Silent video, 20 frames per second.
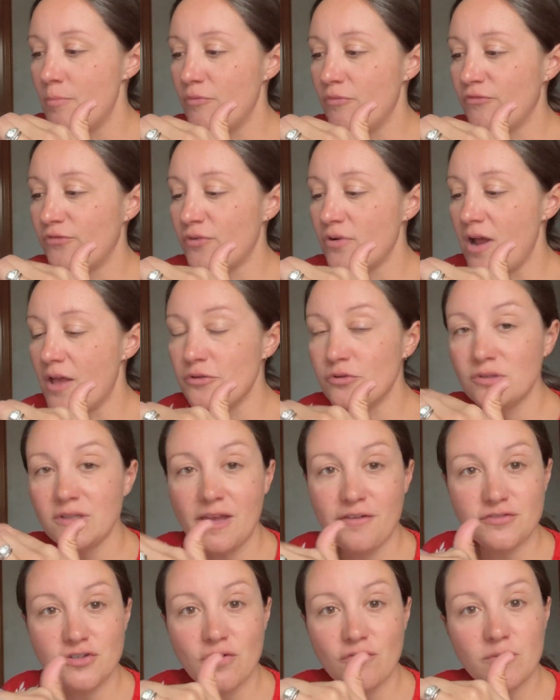for other
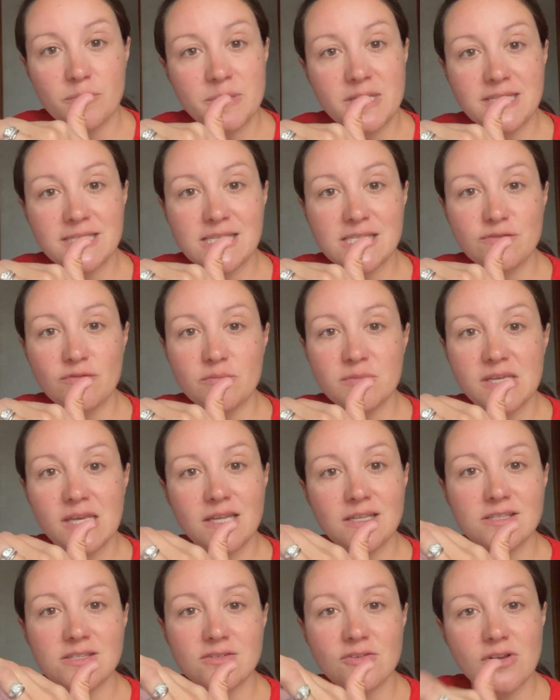leftover pieces from
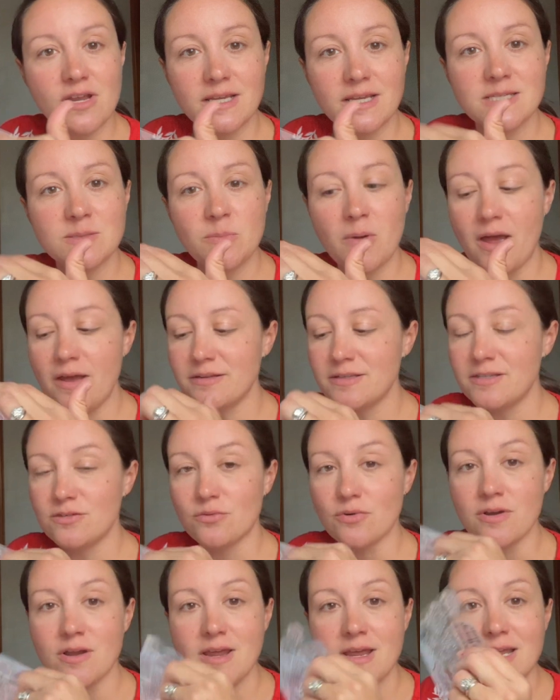kits or spots
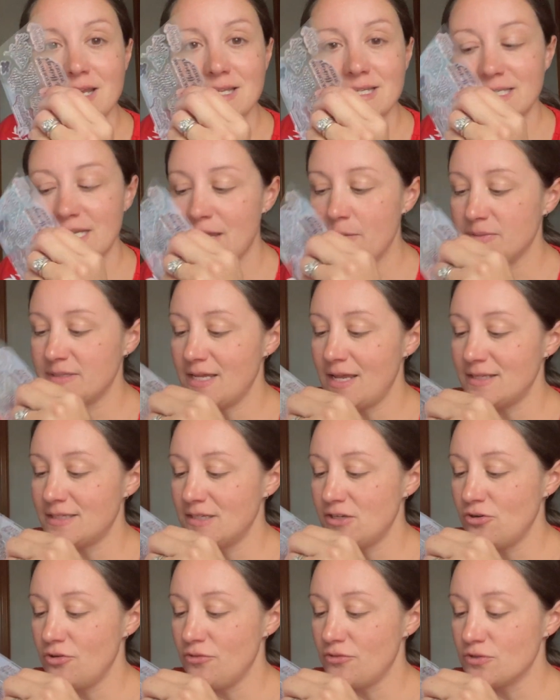or stamp sets,
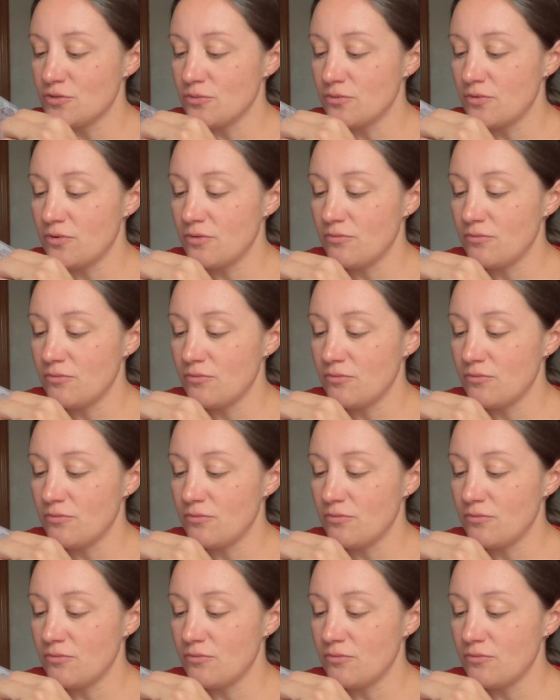you know, those